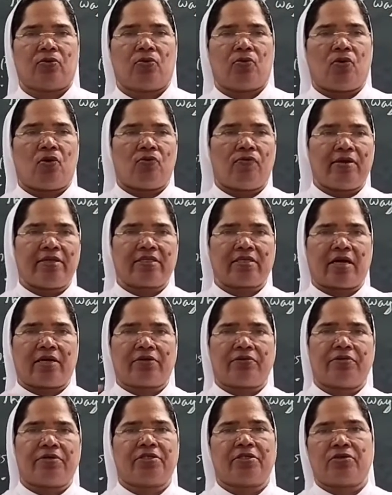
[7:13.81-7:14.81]
Always
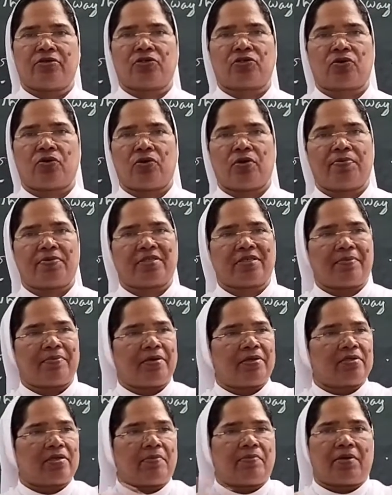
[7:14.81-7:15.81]
cultivation is not
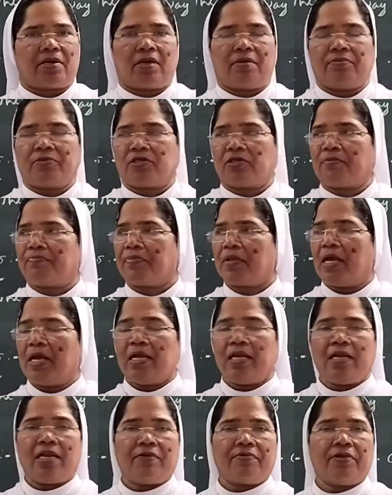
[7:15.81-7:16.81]
sometimes
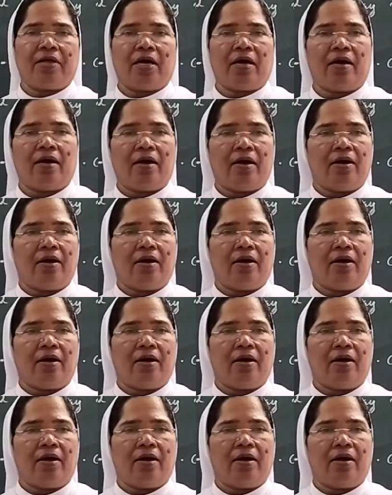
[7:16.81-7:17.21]
leave the